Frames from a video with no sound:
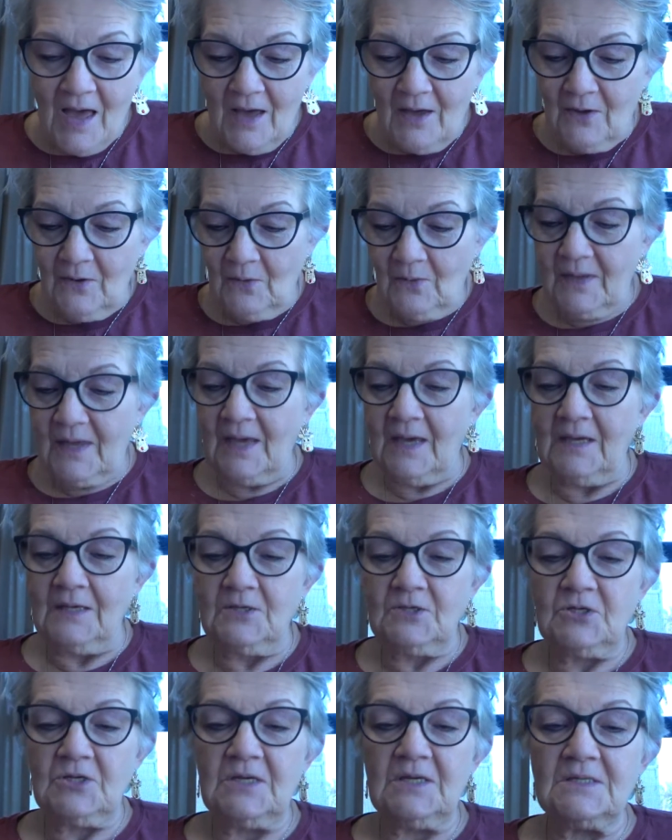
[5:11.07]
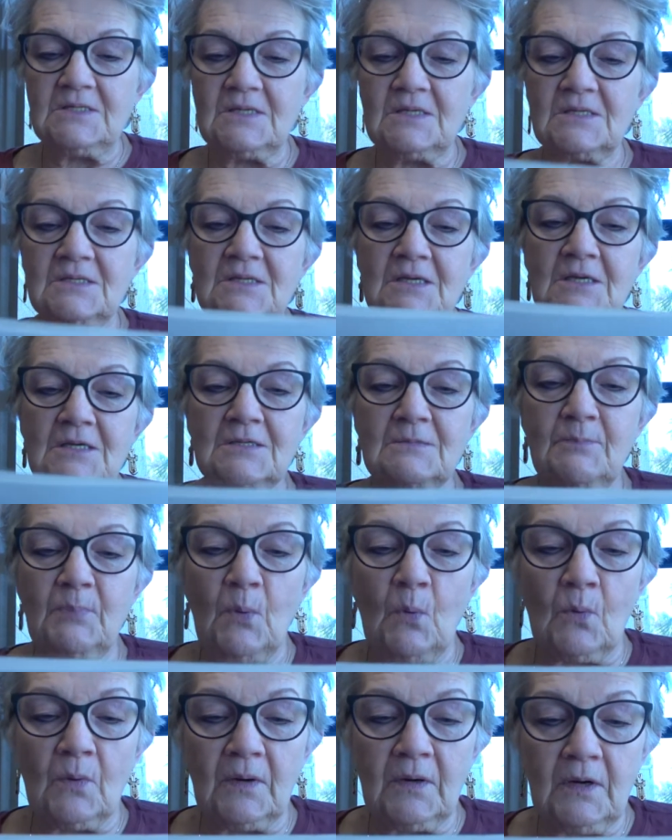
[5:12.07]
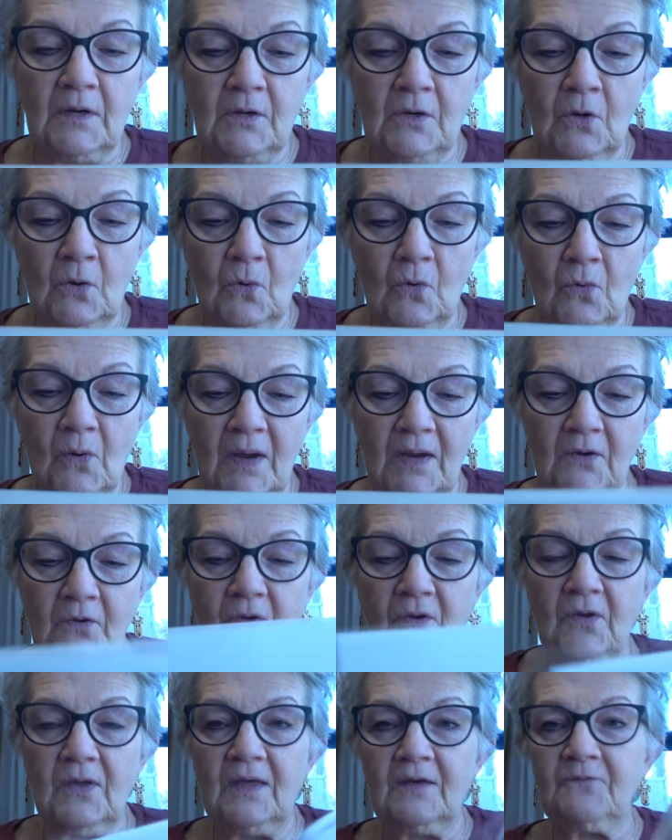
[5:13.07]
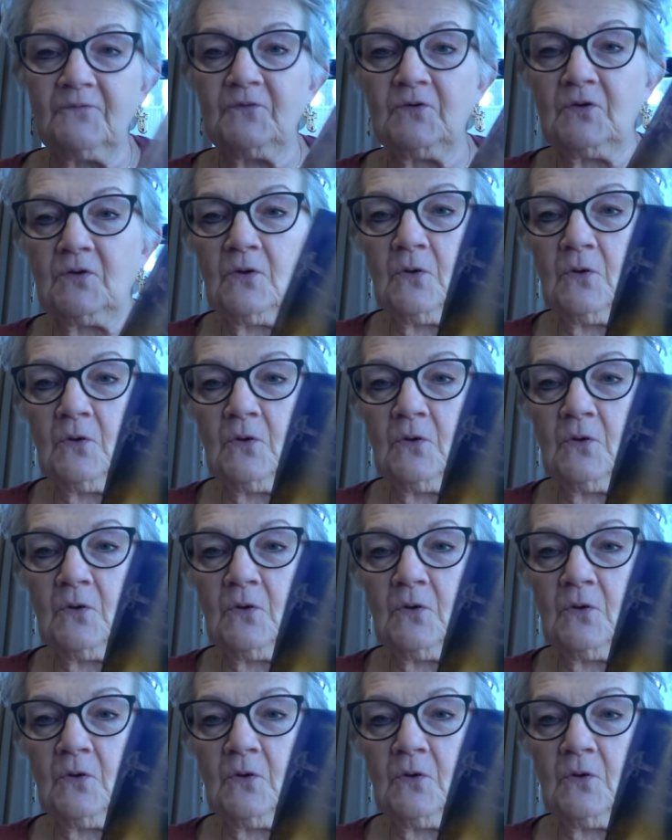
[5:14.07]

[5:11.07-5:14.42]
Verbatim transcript: Okay, Jesus is born, no greater gift,